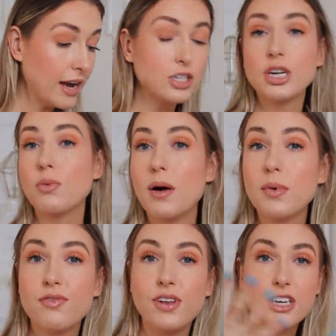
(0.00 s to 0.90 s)
actually, while
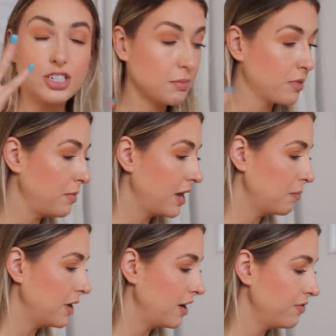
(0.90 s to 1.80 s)
we finish up the
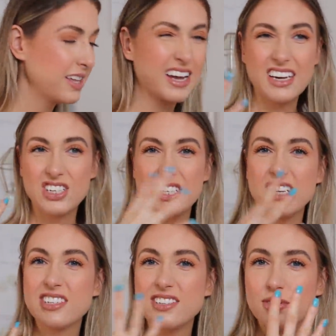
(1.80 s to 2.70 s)
makeup here, I feel like I just
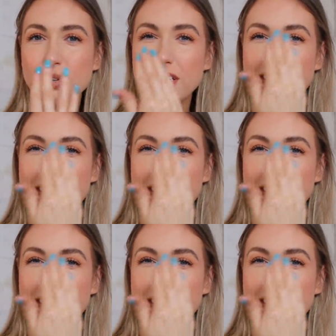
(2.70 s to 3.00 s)
need to do a